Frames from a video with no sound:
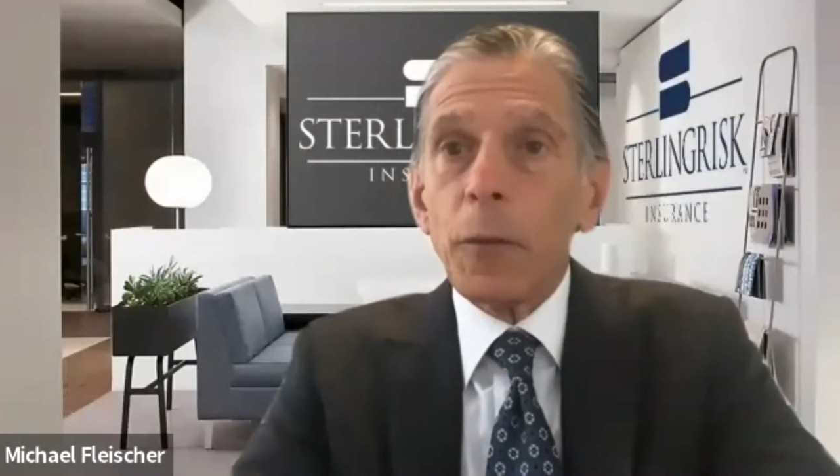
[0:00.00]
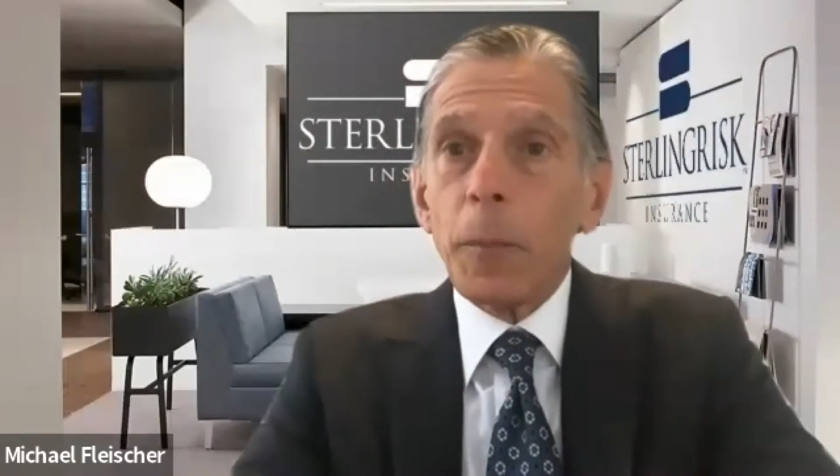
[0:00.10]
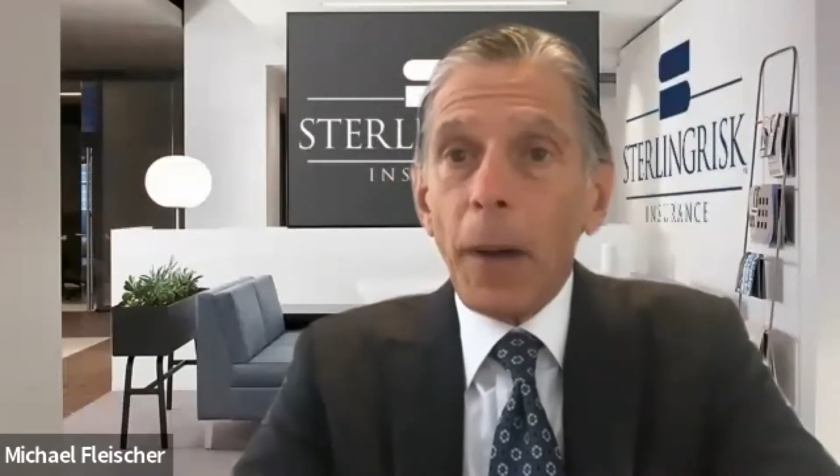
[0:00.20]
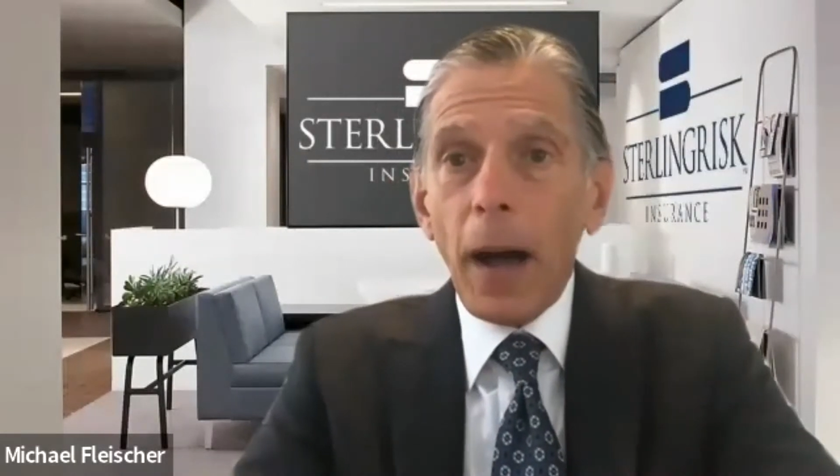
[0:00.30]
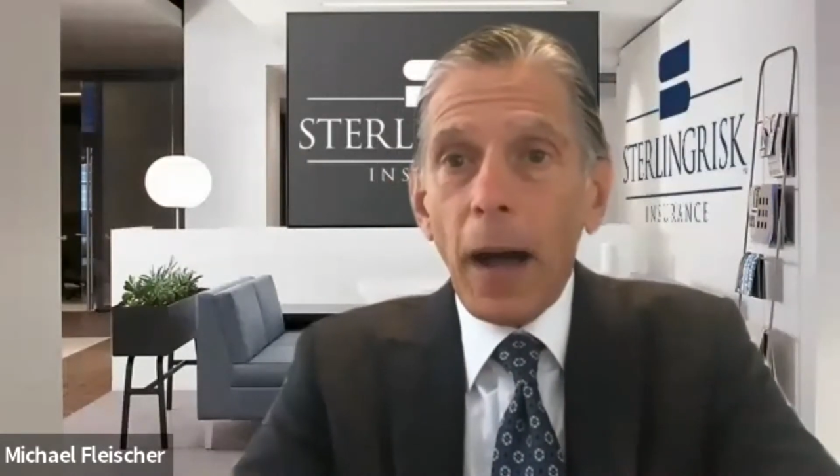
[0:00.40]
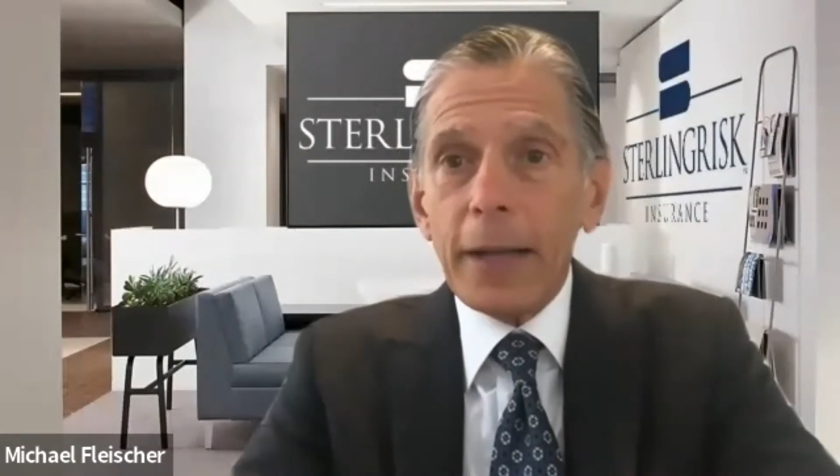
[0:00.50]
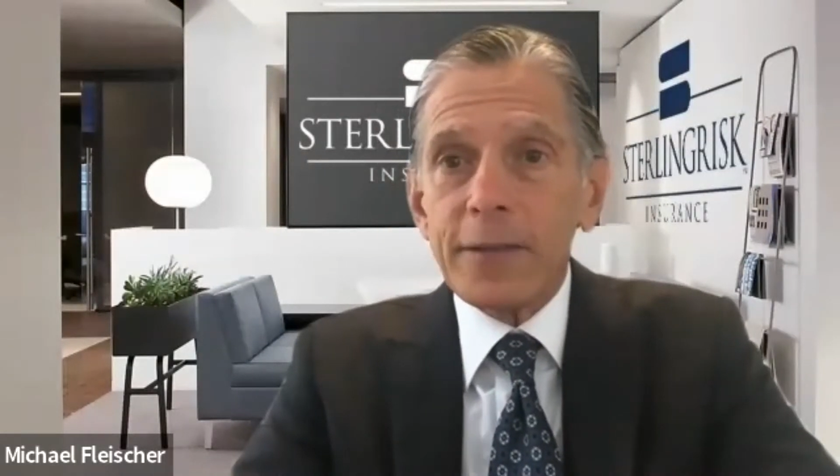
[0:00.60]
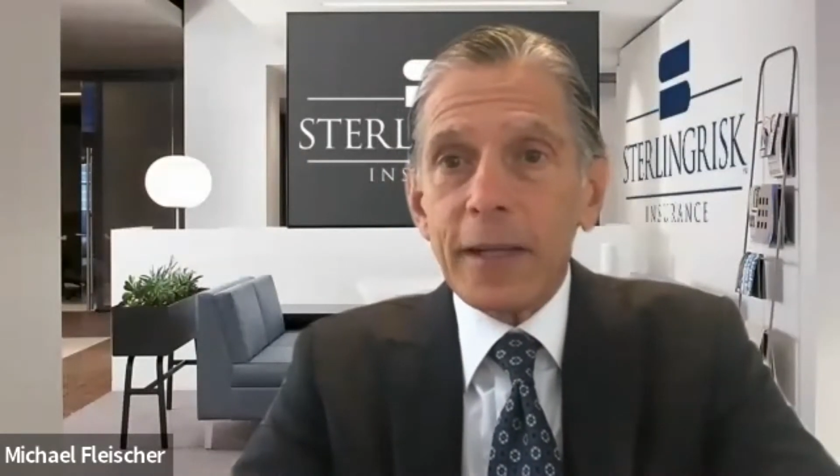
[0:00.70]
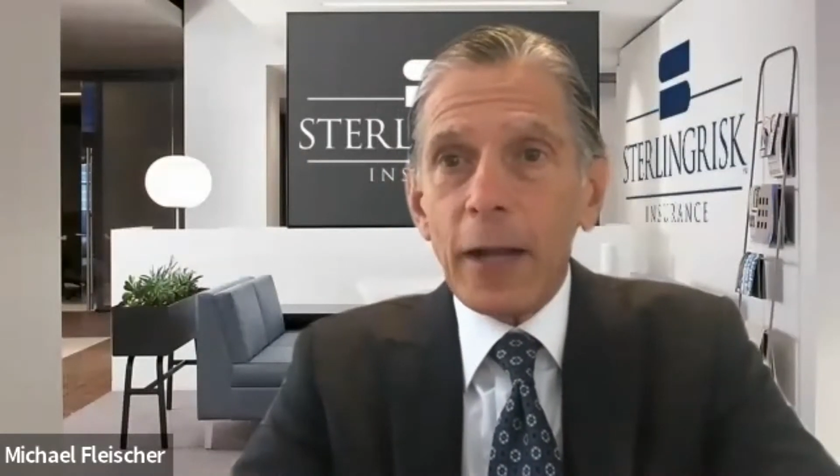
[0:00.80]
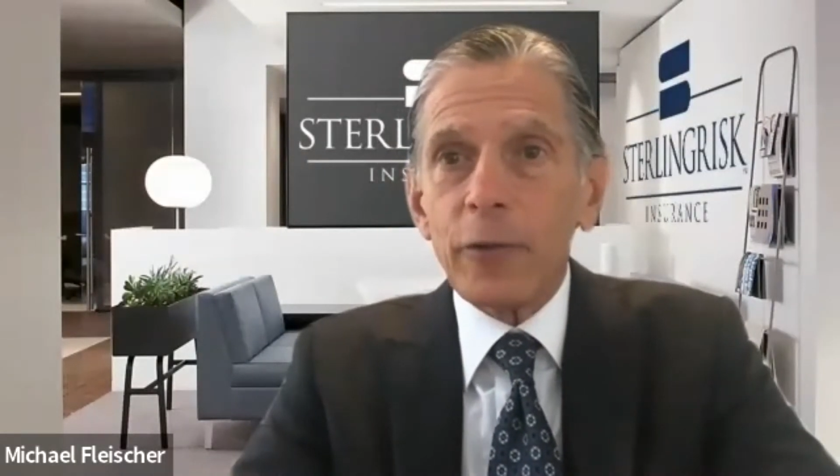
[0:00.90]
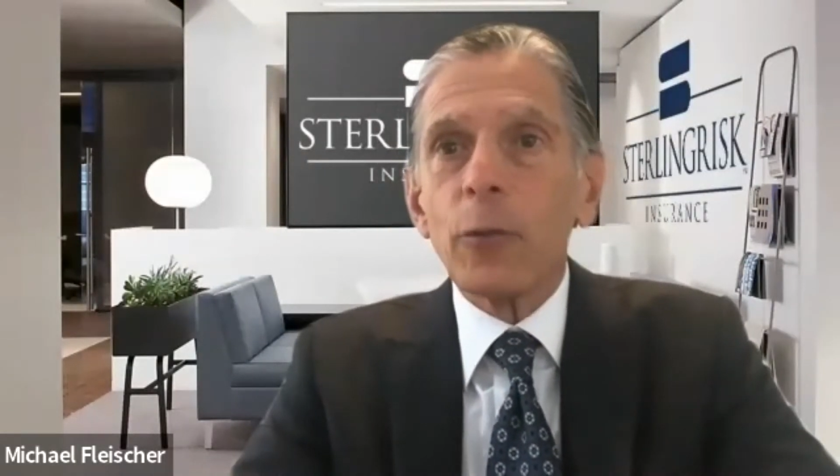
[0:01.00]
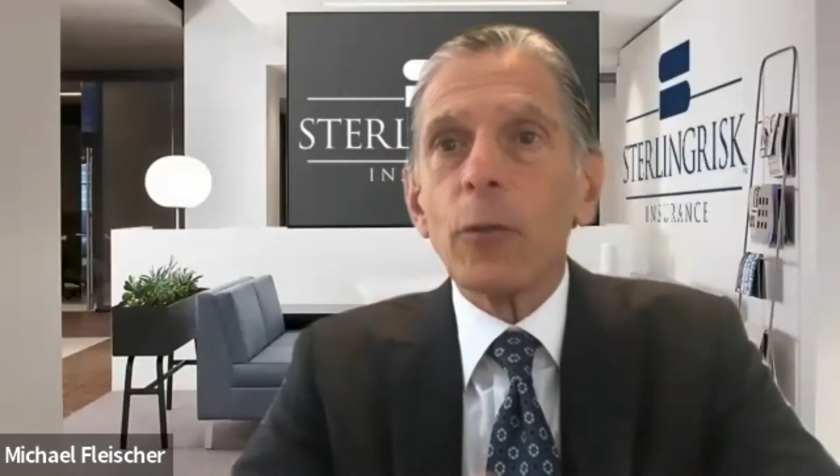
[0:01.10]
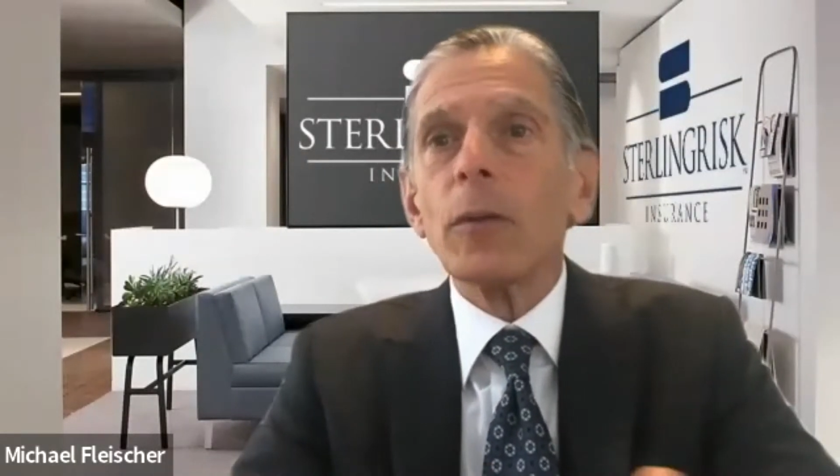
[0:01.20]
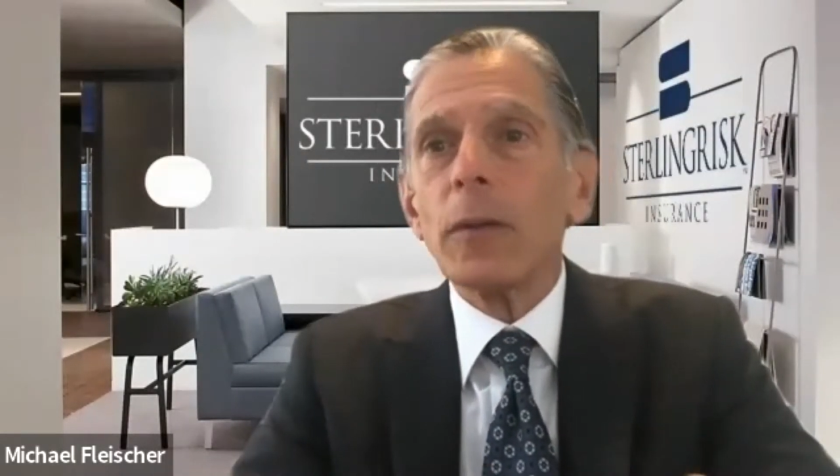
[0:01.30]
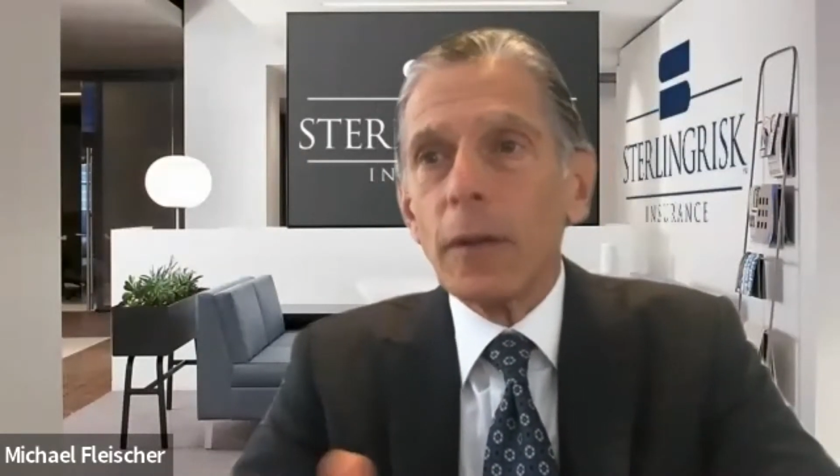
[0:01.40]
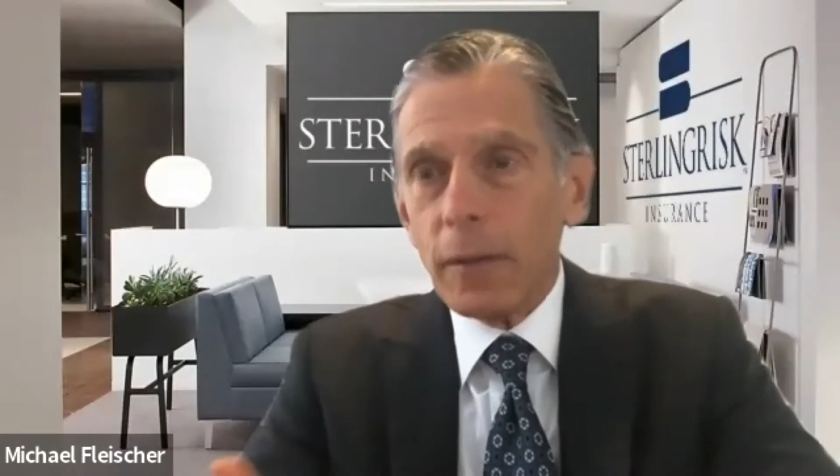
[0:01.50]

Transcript: you're behind schedule,